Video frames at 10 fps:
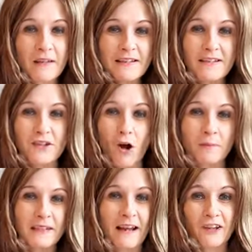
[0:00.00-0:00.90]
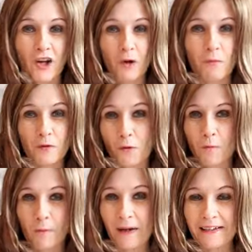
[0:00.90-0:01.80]
this top's kind of going with all
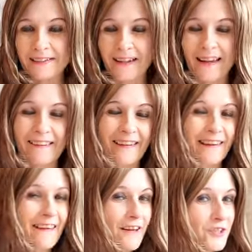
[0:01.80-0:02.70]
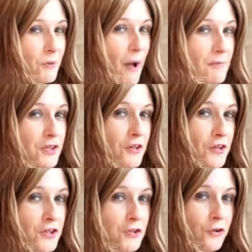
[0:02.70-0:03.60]
my wigs lately. So absolutely
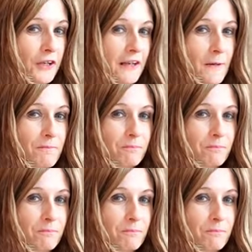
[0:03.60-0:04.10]
stunning.